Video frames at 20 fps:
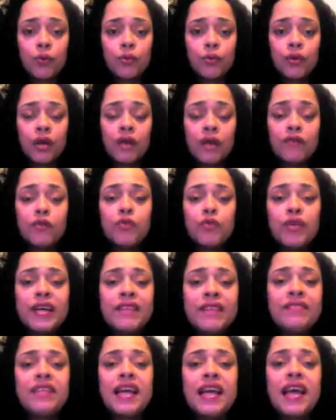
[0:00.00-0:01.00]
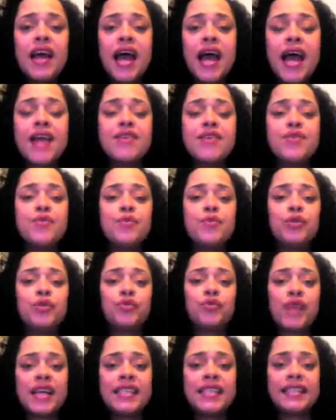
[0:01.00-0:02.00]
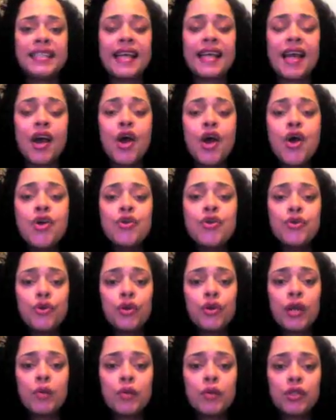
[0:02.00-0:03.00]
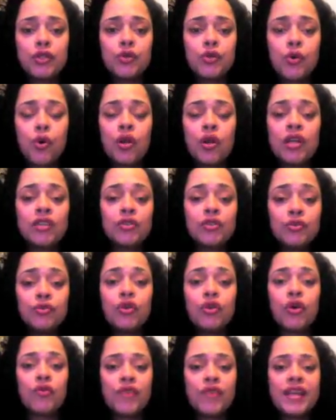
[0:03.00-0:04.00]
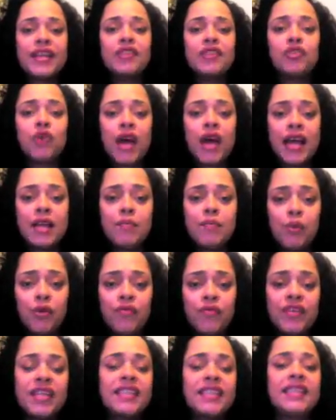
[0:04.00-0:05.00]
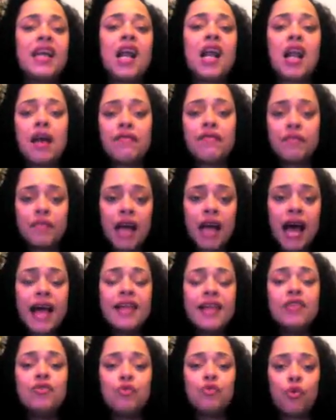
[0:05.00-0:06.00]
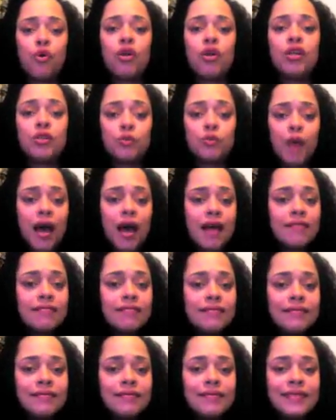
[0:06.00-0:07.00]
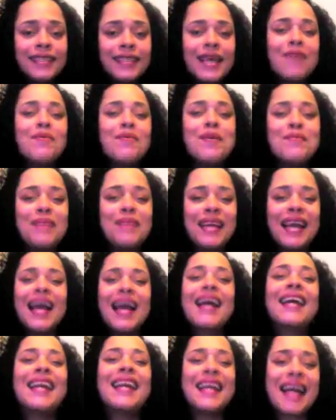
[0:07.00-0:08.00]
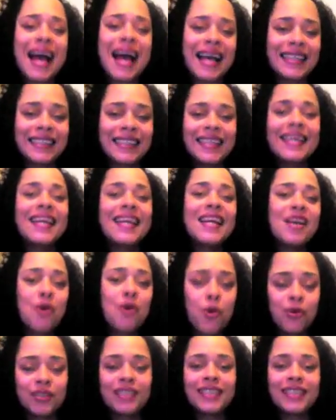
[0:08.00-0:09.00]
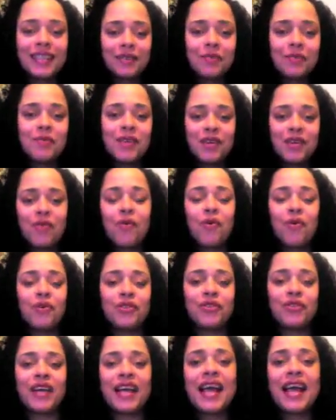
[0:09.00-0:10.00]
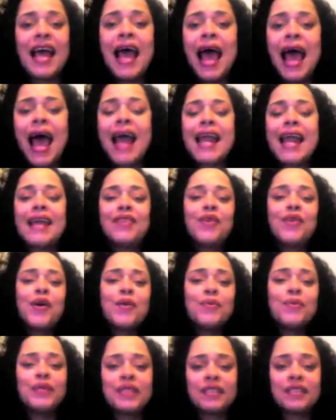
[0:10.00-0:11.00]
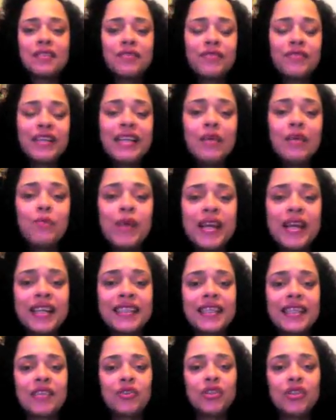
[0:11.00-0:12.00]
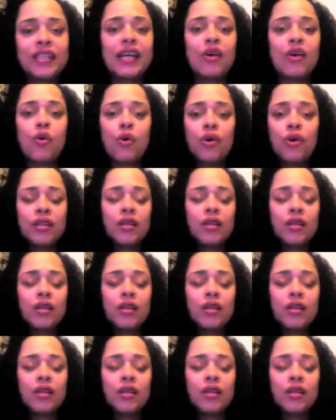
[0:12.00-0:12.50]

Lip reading: if you live there and you was raised there, you know that what you call us New York Ricans or any Puerto Ricans that are not from the island, you call us what? Say it with me, gringas, gringos. That's what we called, right? And I thought it was really weird because I thought they called